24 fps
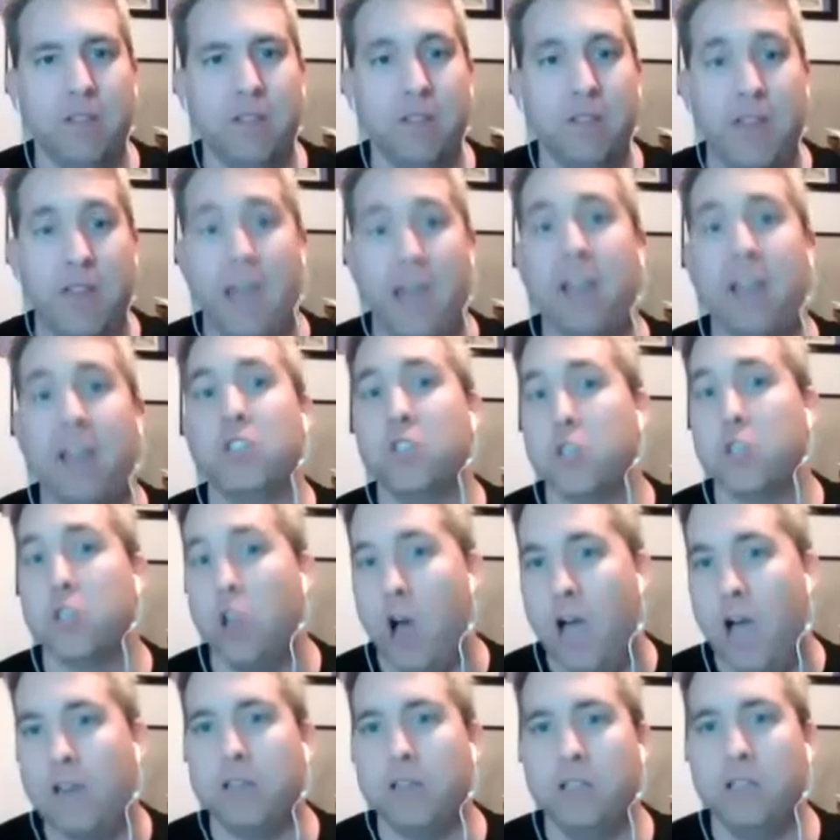that is
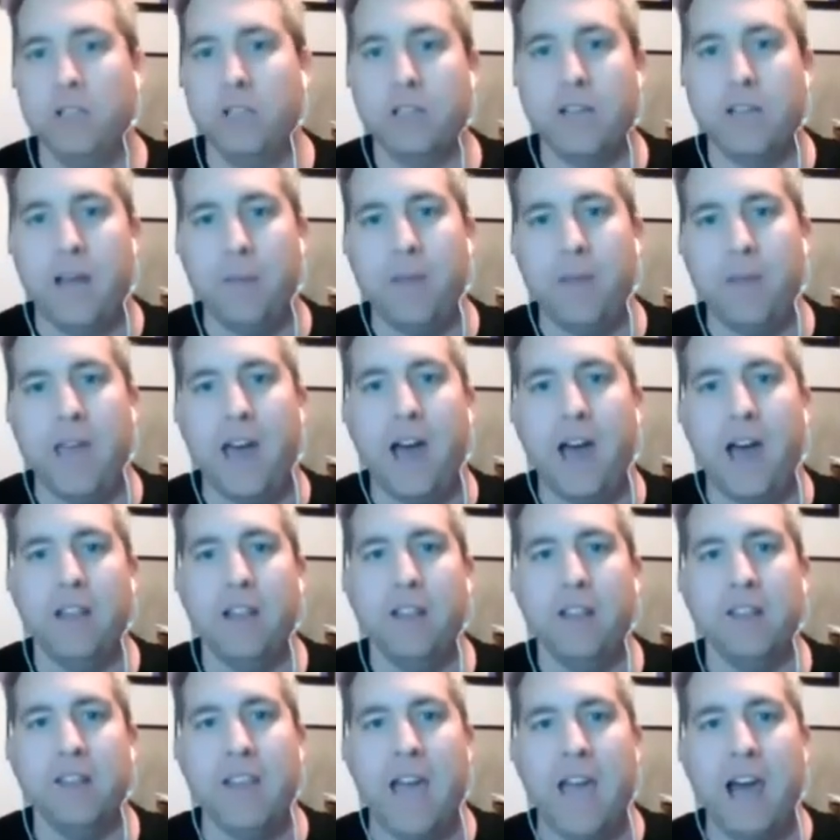likely to come out
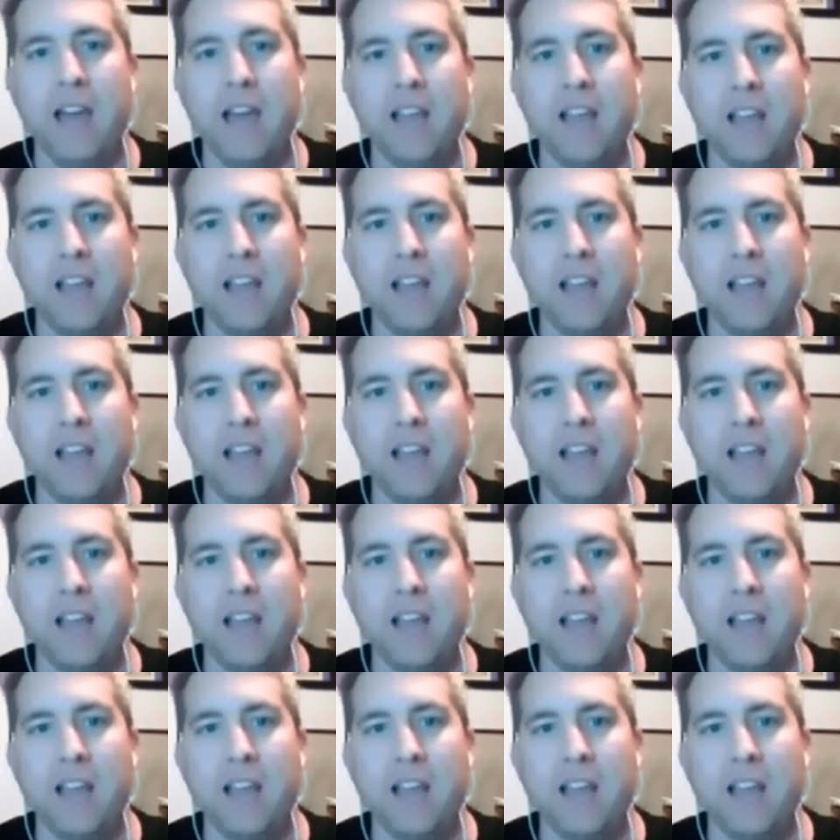now.